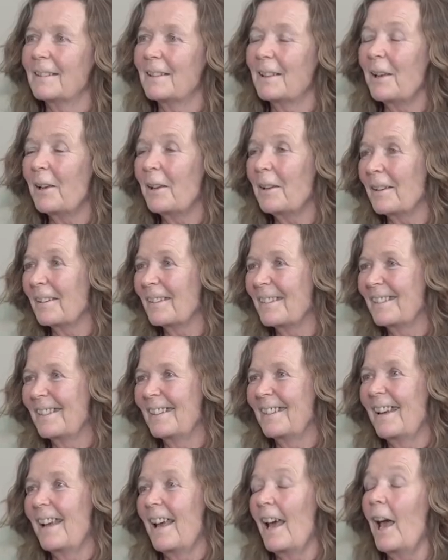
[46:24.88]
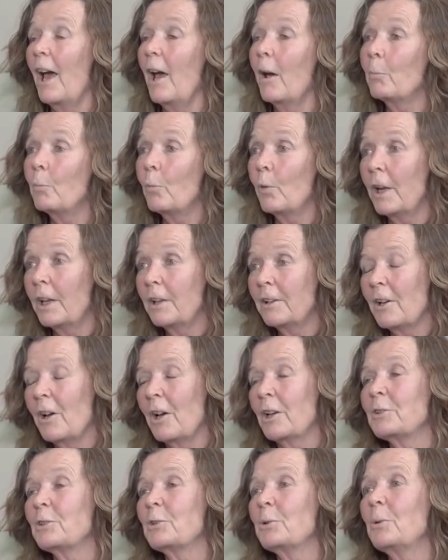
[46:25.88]
Yeah. And when
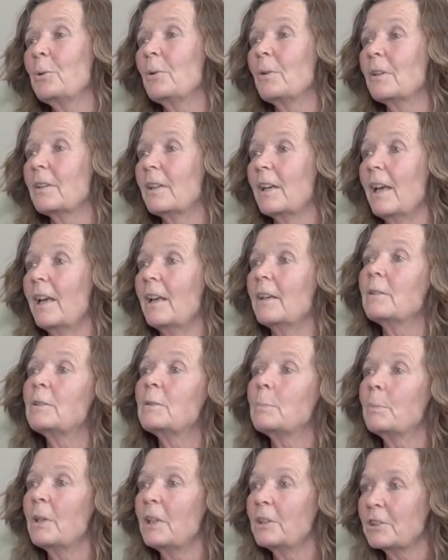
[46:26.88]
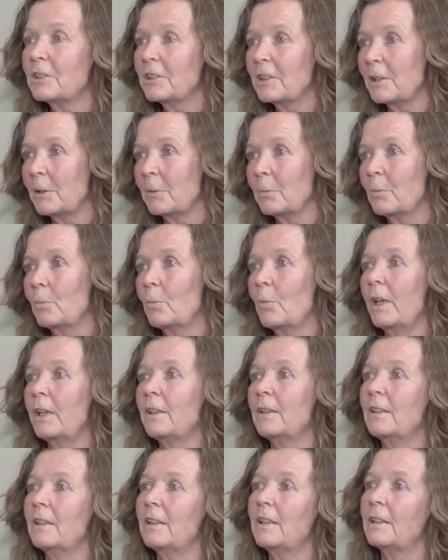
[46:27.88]
I talk, and especially
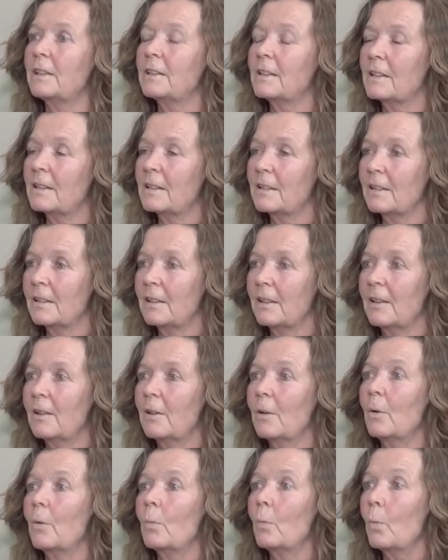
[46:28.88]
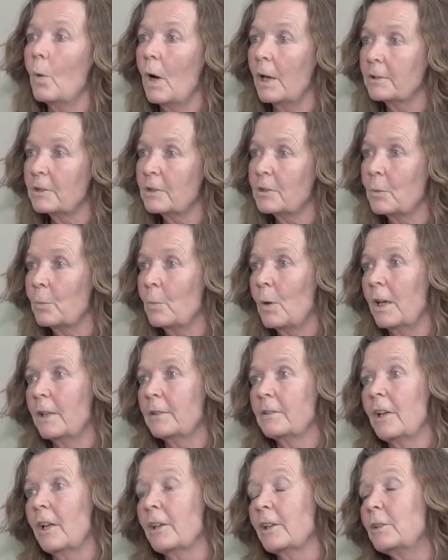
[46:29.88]
when it's
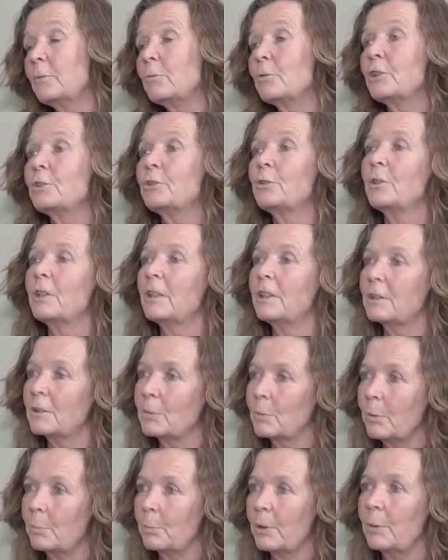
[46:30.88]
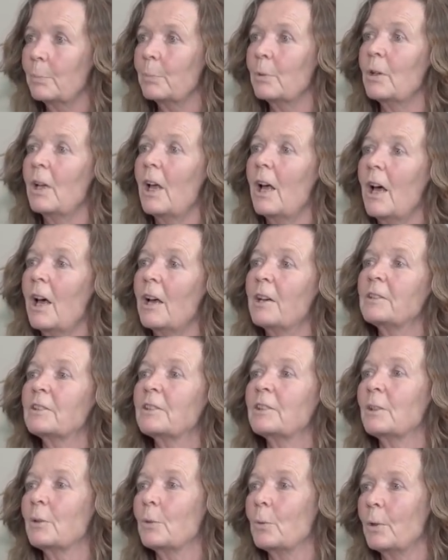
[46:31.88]
one-to-one, like in retreats when people are
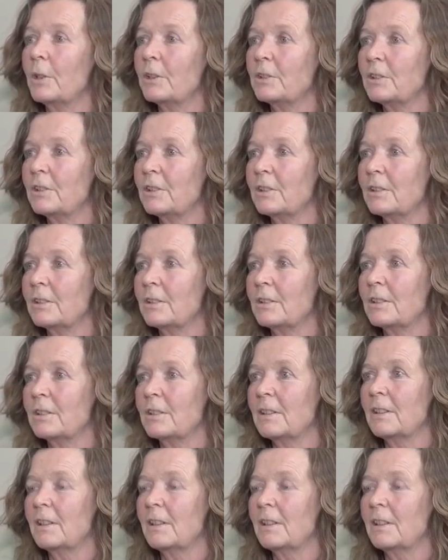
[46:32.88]
asking questions,